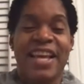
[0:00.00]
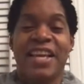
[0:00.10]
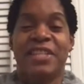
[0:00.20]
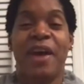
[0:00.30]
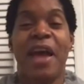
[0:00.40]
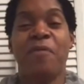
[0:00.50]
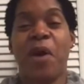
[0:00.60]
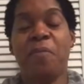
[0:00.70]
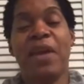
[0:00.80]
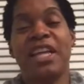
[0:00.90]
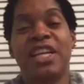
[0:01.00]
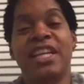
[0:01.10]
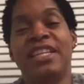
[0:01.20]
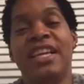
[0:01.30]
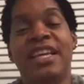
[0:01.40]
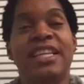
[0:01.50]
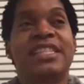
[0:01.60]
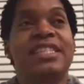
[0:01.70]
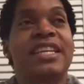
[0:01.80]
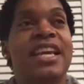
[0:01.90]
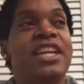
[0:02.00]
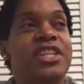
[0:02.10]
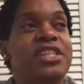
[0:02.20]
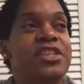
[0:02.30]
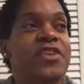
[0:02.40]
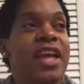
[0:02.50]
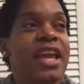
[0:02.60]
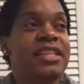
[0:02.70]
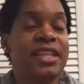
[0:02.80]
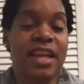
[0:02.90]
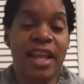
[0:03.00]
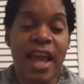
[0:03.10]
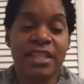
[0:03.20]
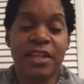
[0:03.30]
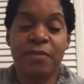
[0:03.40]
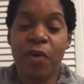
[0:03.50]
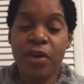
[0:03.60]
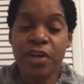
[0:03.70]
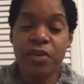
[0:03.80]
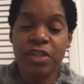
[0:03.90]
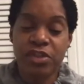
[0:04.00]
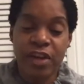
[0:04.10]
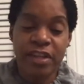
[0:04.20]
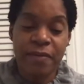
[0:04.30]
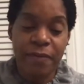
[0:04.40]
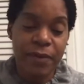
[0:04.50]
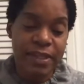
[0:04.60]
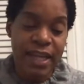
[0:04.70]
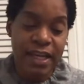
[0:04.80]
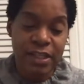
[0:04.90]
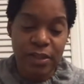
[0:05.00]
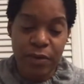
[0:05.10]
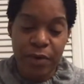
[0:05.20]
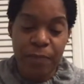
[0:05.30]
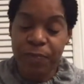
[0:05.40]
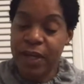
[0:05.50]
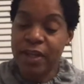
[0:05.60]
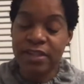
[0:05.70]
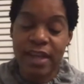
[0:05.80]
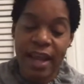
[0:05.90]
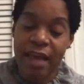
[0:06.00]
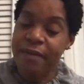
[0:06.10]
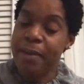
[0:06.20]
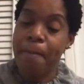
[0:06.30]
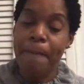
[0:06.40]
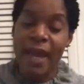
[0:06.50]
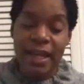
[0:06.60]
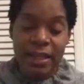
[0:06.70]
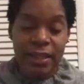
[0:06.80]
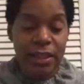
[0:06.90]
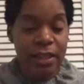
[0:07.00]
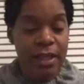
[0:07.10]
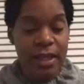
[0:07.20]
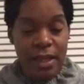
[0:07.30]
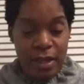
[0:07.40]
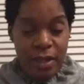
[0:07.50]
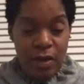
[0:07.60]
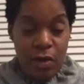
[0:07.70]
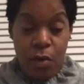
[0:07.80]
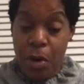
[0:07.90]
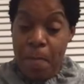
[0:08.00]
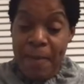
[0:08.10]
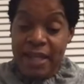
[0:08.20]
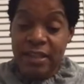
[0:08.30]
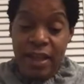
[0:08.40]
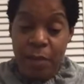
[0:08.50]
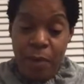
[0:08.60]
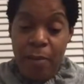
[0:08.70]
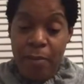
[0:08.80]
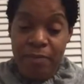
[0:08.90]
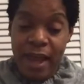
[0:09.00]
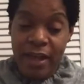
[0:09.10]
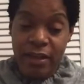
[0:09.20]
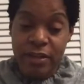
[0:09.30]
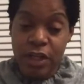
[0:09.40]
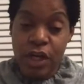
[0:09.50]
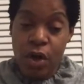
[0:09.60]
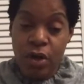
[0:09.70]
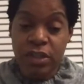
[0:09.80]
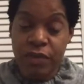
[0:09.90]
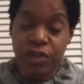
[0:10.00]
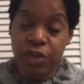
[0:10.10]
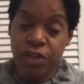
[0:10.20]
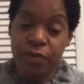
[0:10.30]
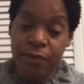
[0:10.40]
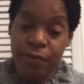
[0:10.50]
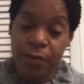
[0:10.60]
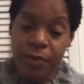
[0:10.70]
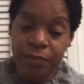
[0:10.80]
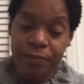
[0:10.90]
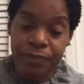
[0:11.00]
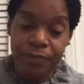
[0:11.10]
So I have one patient, he just turned 18 and he has an avoidant restrictive food intake disorder. He does not have any medical or mental health problems that cause the restriction of the food.